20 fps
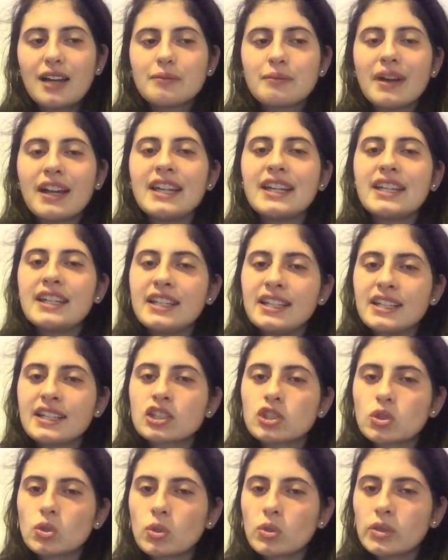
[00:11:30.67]
my eating
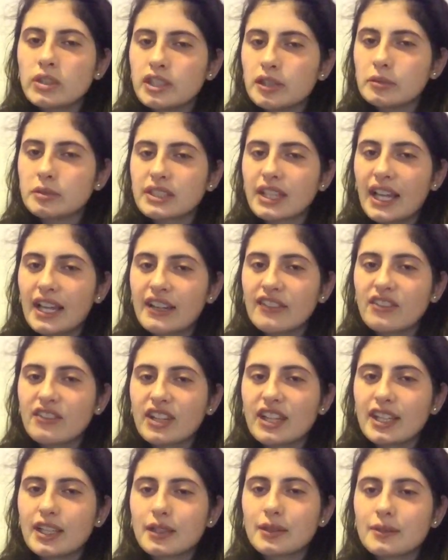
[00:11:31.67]
disorder was kind of
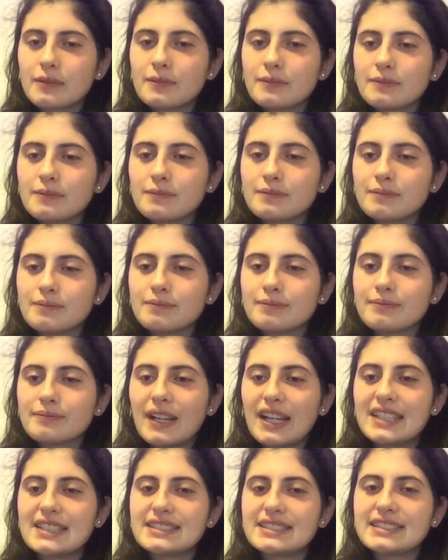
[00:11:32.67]
like
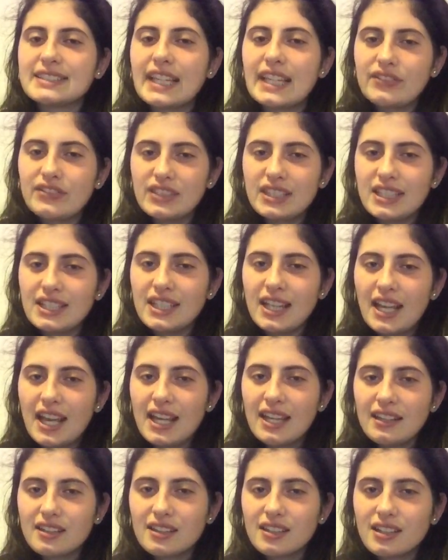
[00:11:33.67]
my safety
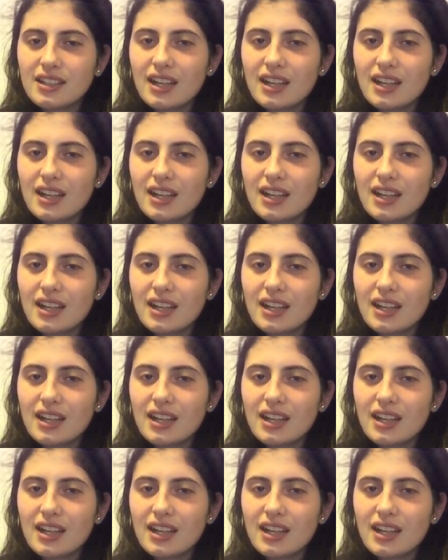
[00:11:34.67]
net.